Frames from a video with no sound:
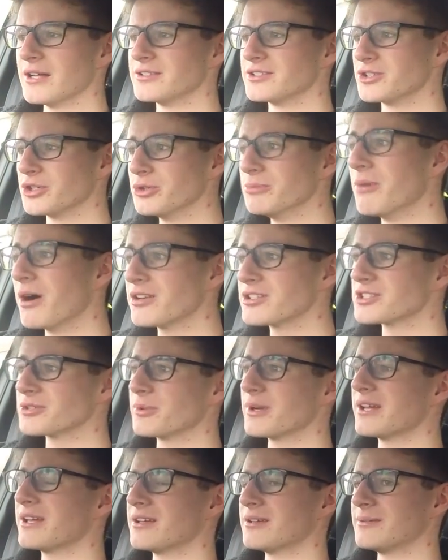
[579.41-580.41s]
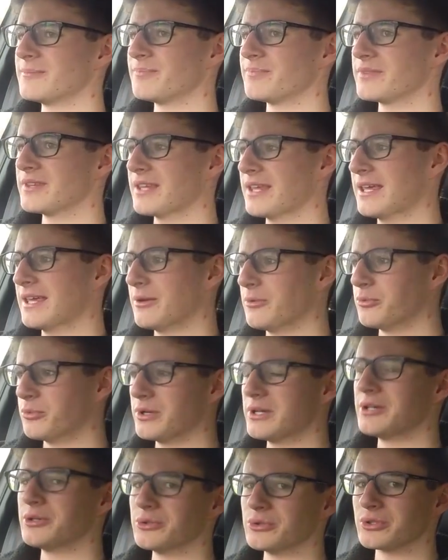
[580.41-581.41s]
too much to it, it
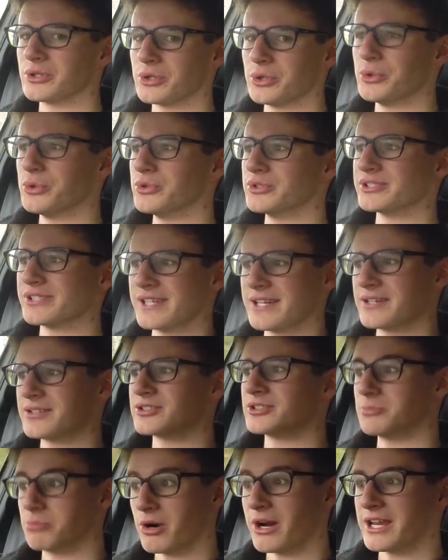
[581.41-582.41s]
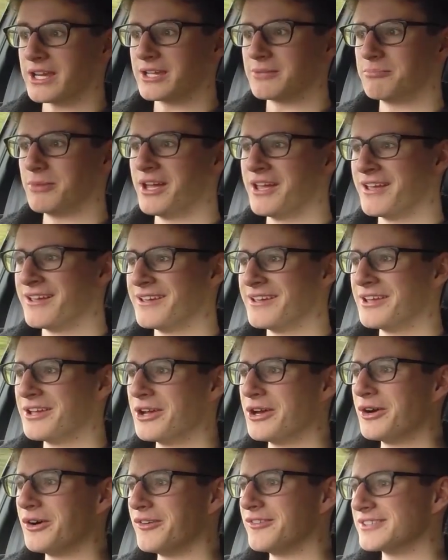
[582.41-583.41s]
will cause things to break.
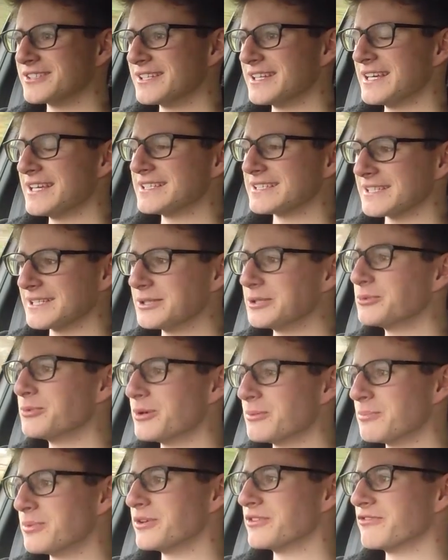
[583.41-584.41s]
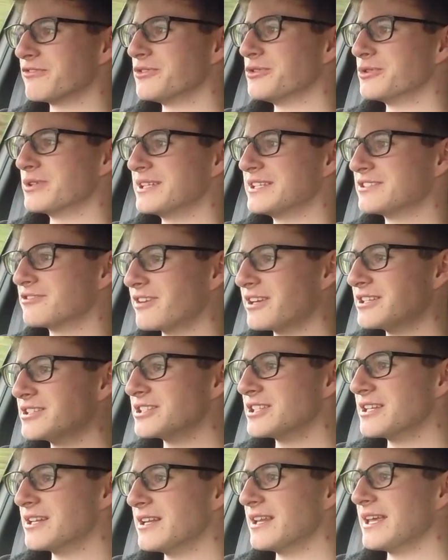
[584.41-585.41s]
Obviously it's a little 1.4 litre
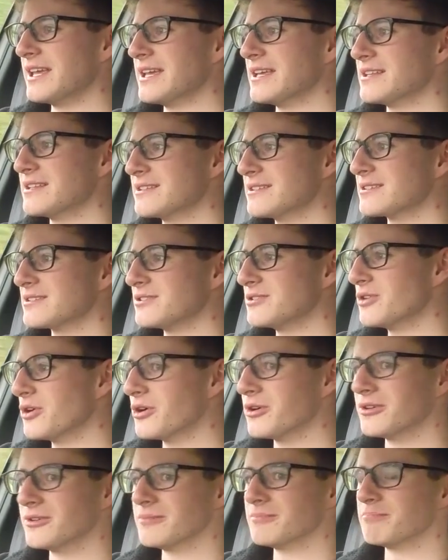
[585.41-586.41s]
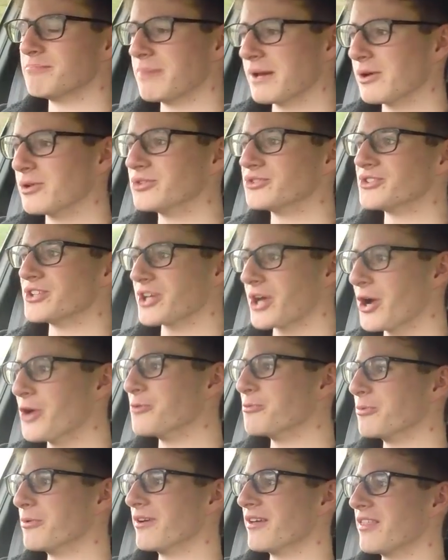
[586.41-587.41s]
engine. It's not built to
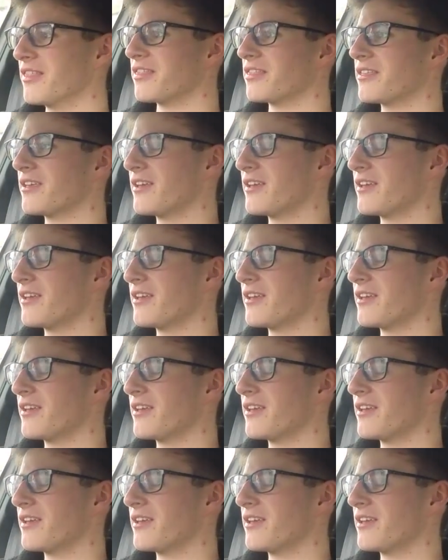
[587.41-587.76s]
cope with